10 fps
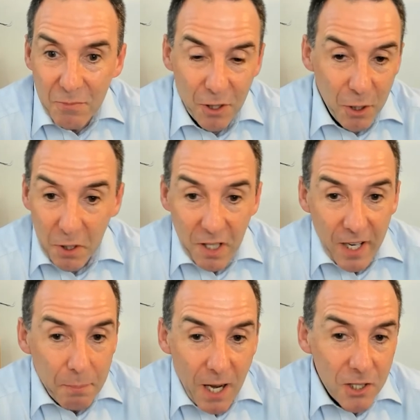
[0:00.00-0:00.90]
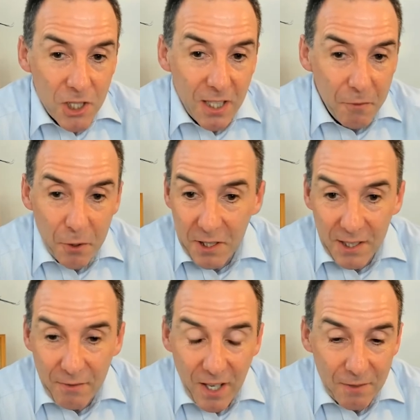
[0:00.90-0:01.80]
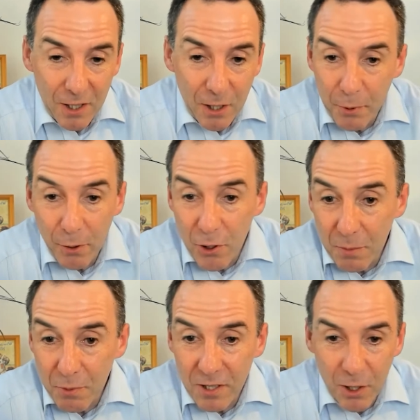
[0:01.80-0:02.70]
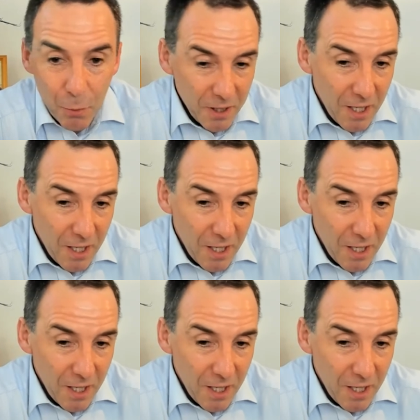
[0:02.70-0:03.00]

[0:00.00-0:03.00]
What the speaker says: So you wouldn't have had blockchain if you didn't have had the computer chips, and you wouldn't have